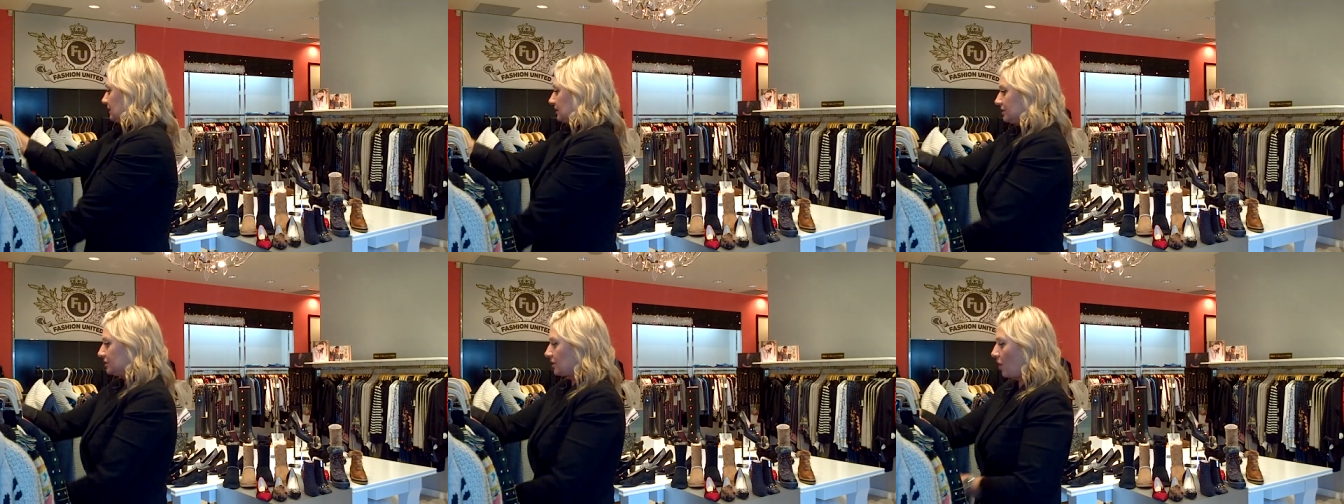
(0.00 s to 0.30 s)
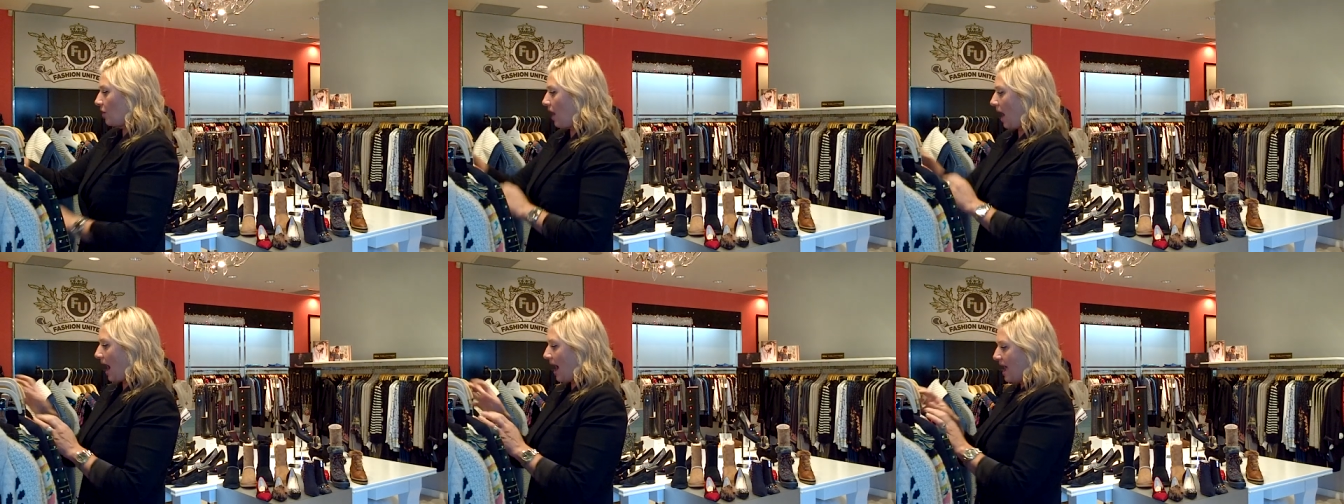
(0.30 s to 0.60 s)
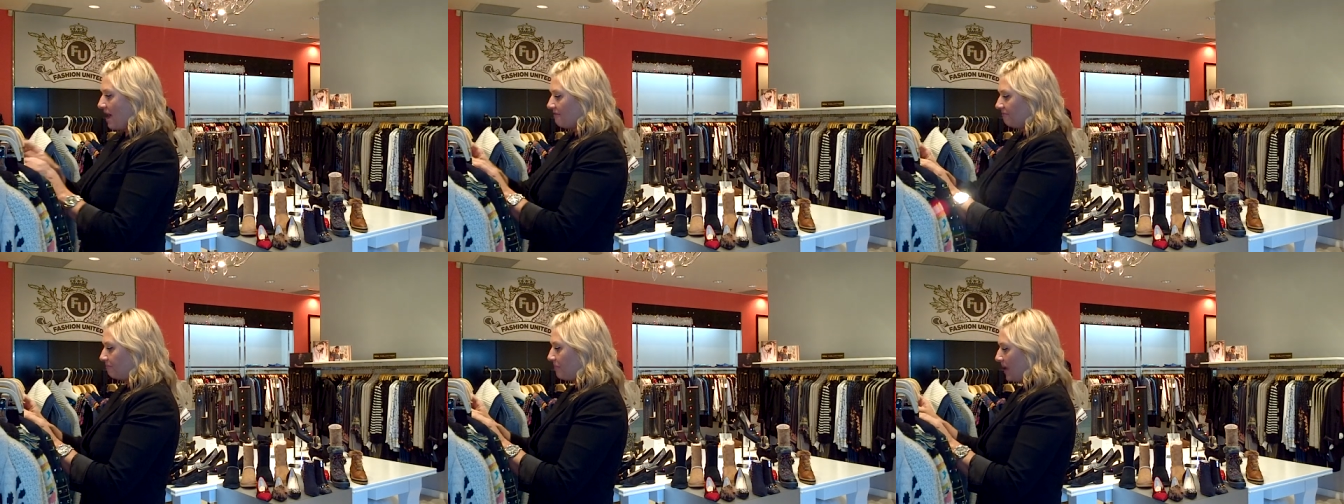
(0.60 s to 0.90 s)
So I
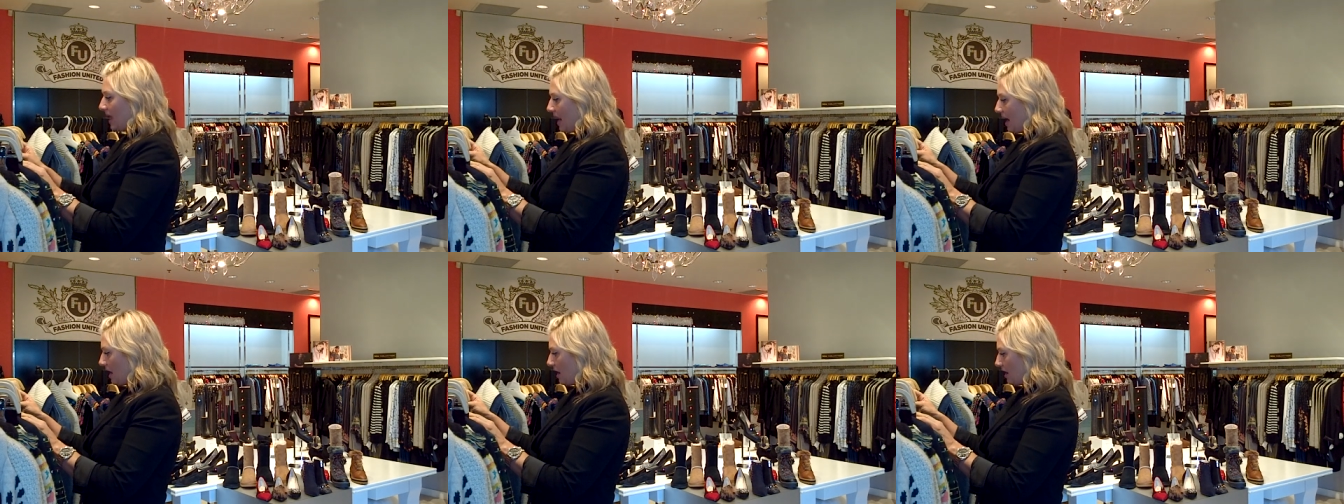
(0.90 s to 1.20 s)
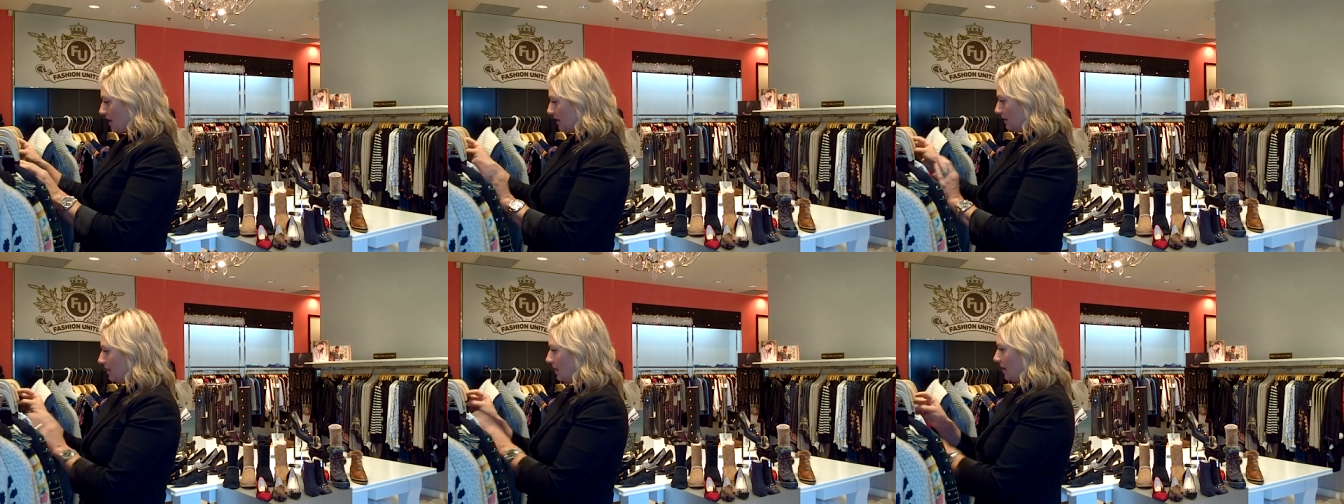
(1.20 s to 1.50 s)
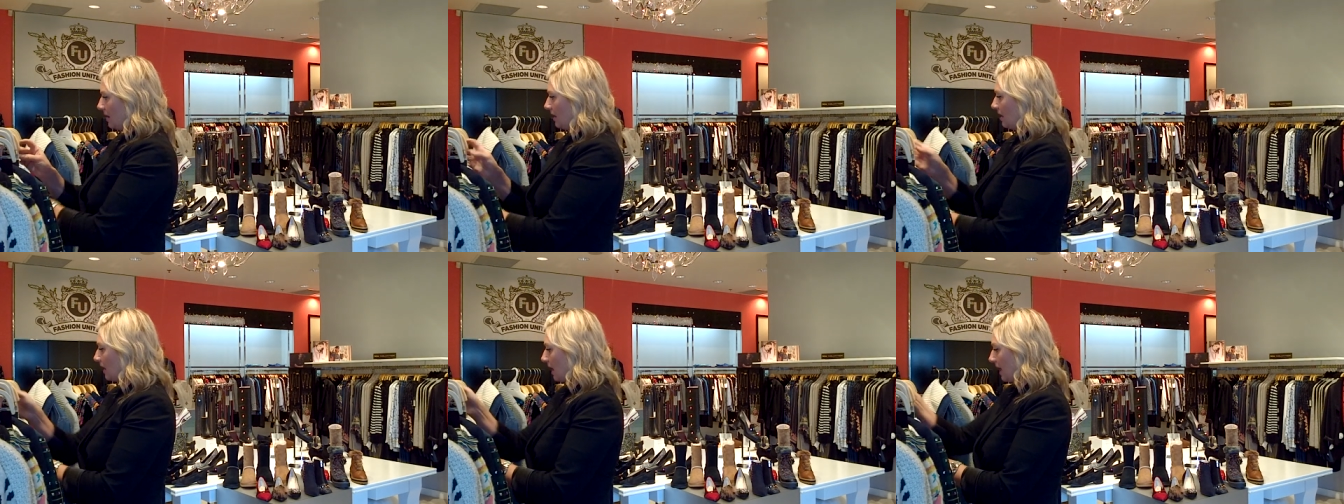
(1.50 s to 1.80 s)
have paired,
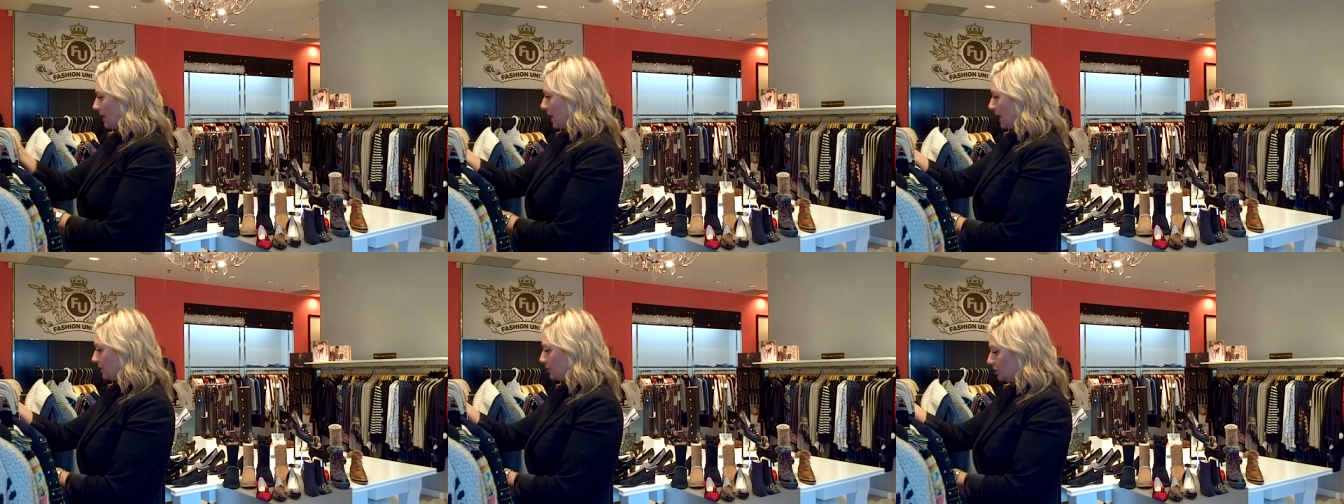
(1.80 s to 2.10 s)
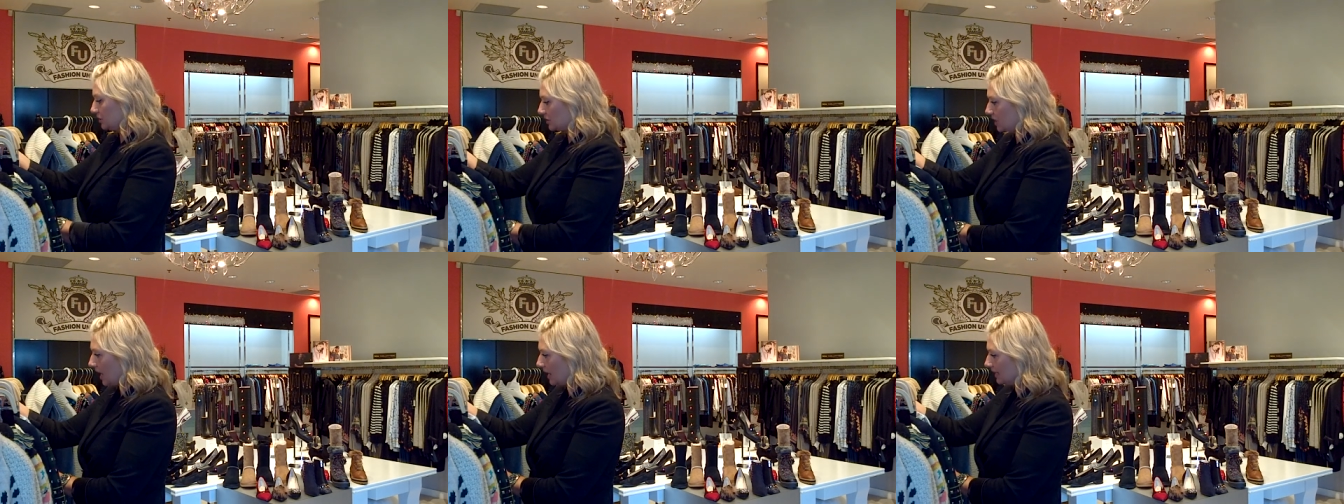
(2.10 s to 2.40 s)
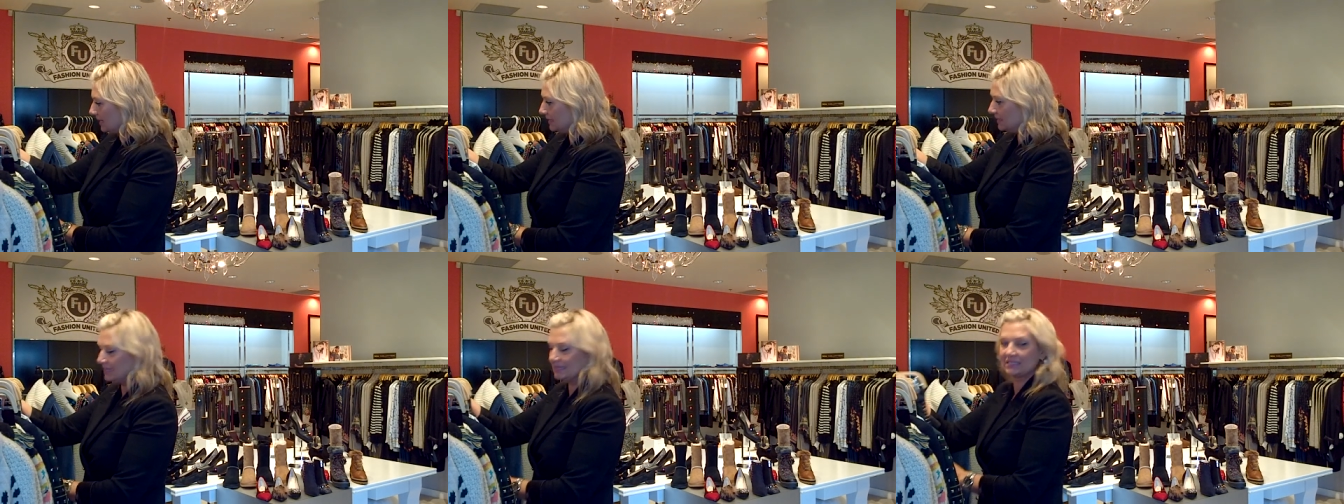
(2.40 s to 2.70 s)
I, I just
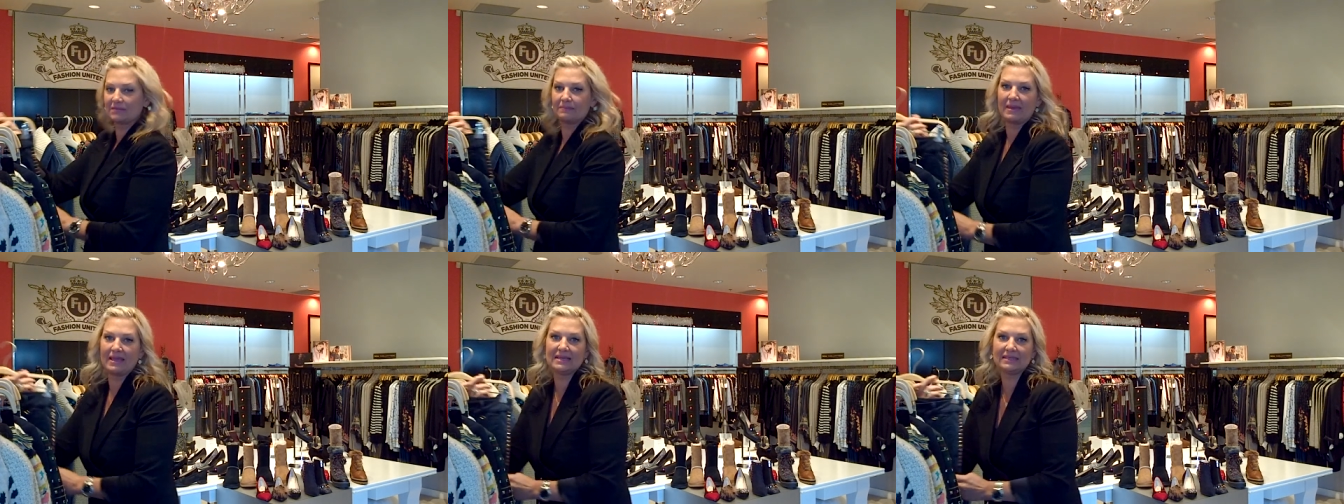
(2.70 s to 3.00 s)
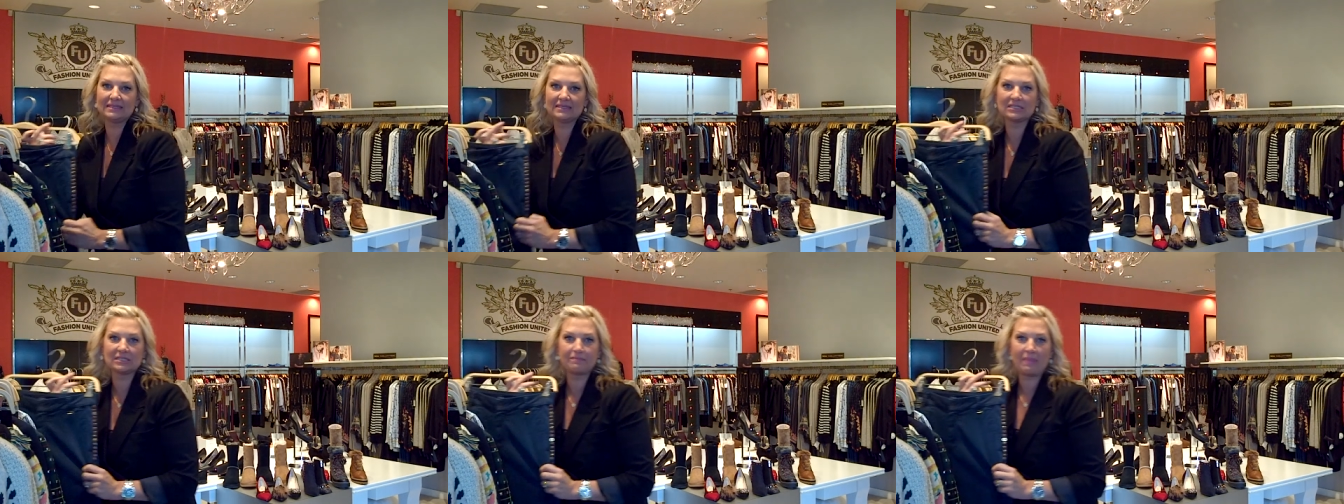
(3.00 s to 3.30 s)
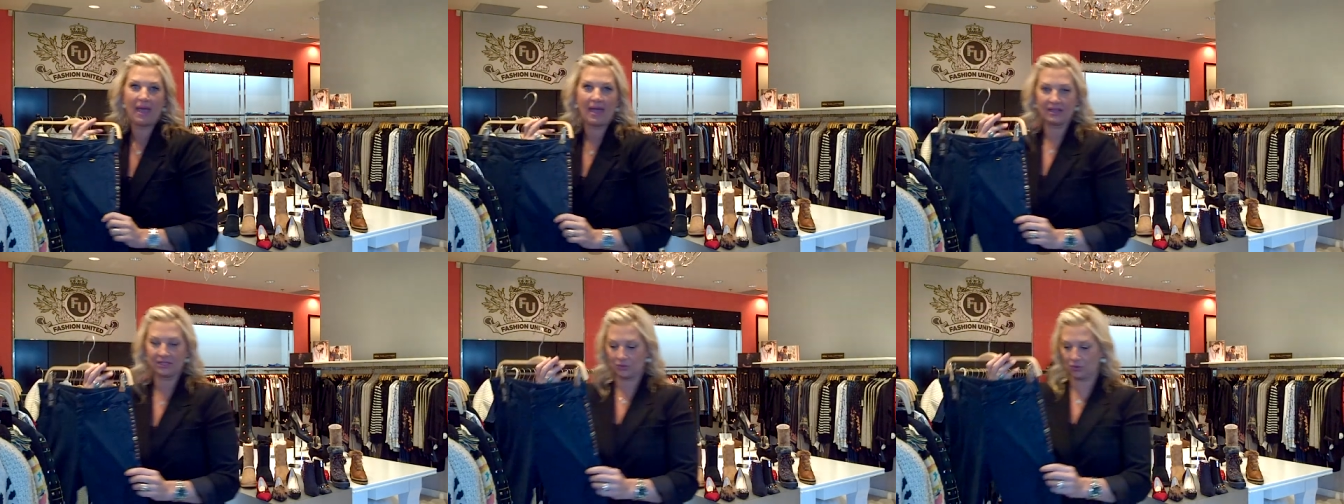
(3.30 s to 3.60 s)
got in these Mason's
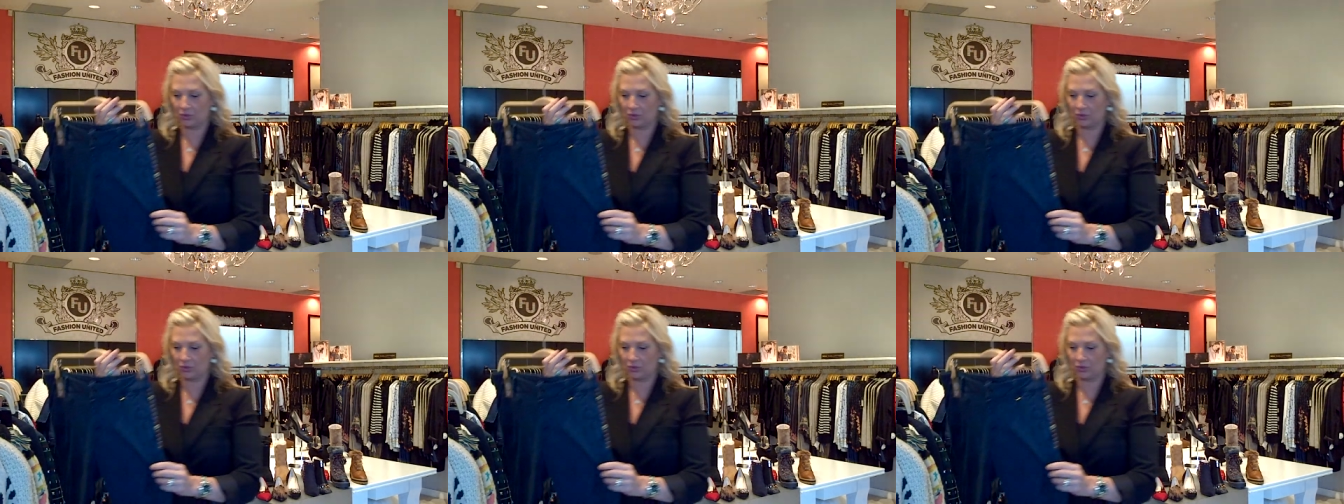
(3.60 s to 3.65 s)
pants,